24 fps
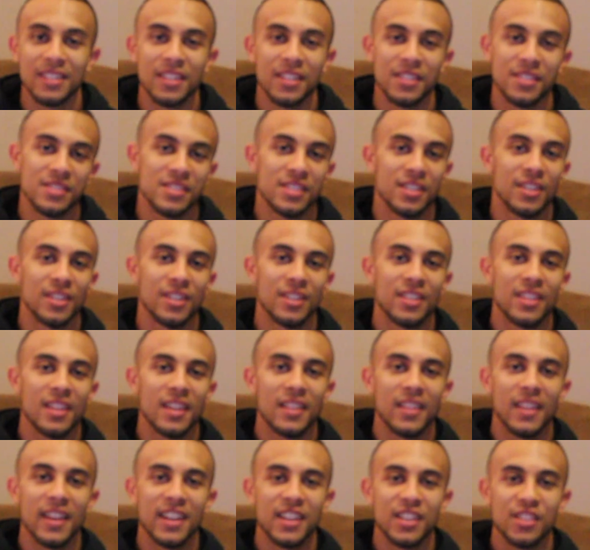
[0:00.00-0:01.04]
Consider hitting that
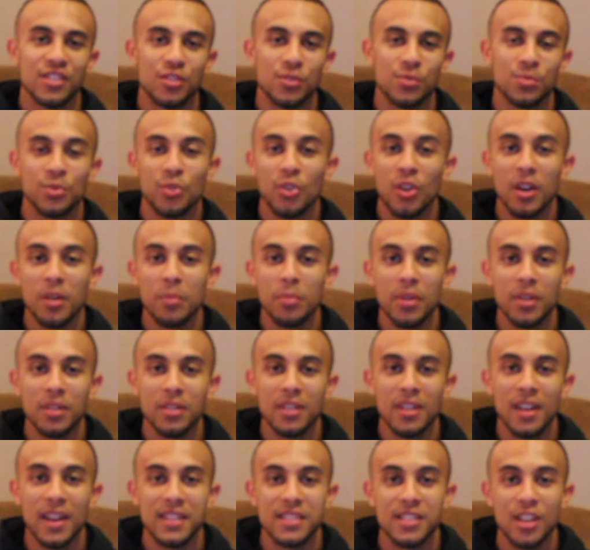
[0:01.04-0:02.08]
like and subscribe button
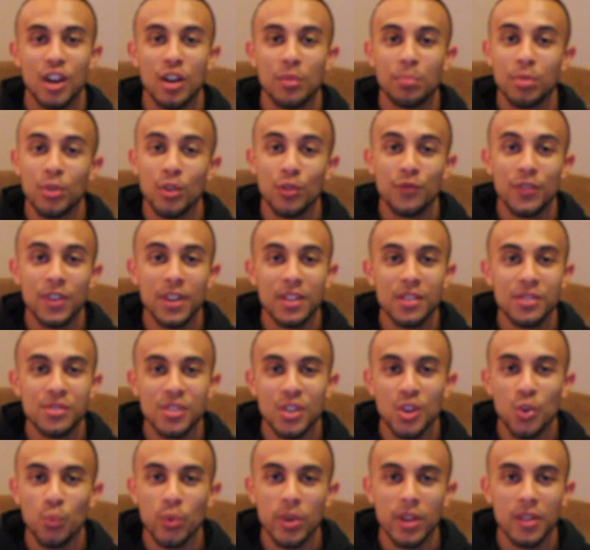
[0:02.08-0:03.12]
as I upload videos
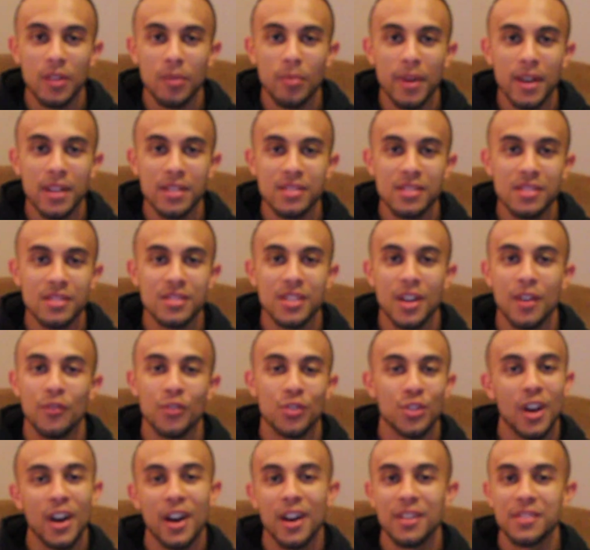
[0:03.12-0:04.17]
on a weekly basis covering
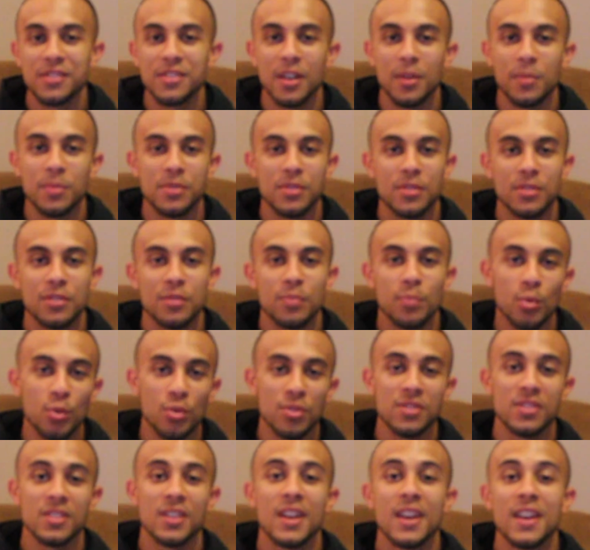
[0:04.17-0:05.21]
the hottest topics in
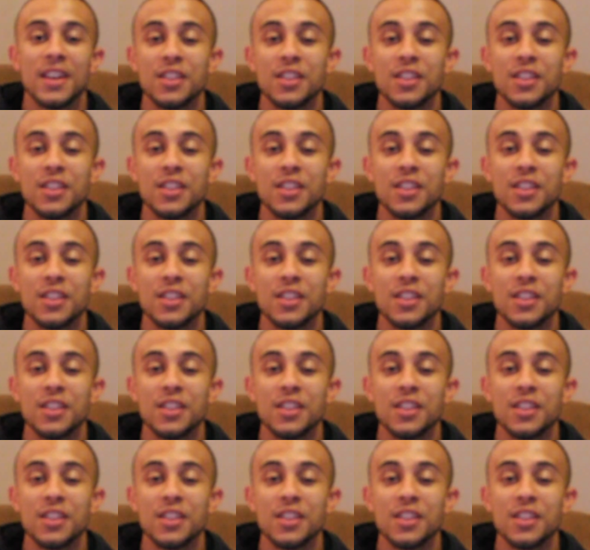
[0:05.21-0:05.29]
sports,